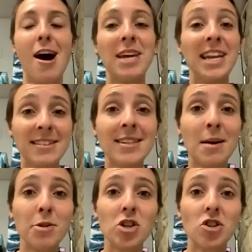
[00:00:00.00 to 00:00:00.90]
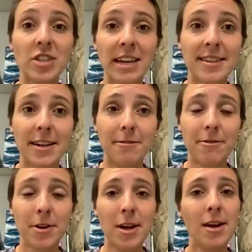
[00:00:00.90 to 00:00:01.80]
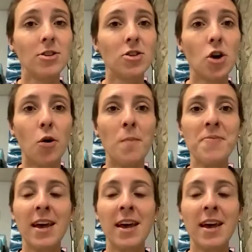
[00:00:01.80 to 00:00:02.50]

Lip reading: It is temperature sensitive. So